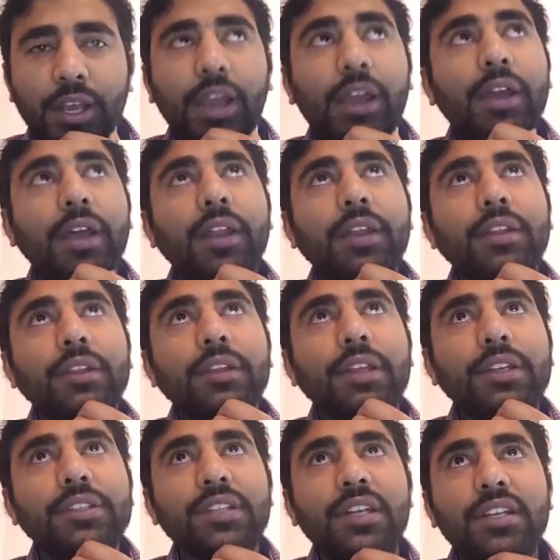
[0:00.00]
And
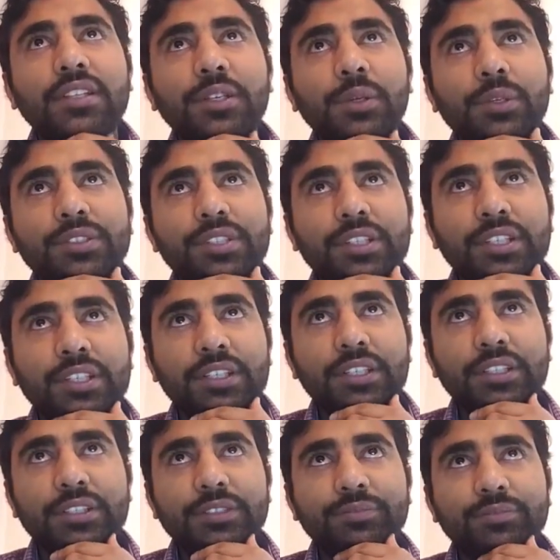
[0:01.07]
there's another
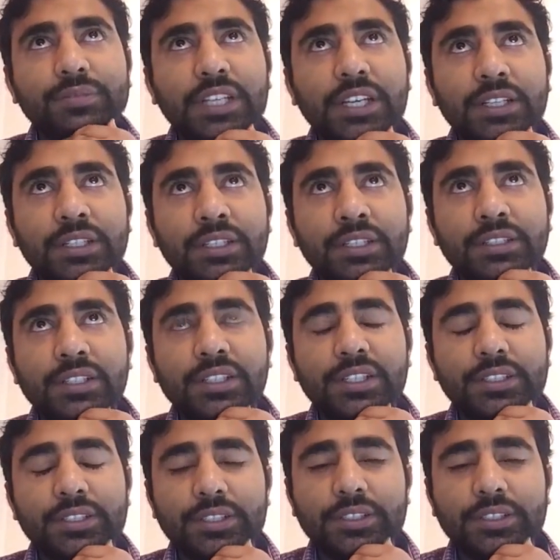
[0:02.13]
university in Netherlands,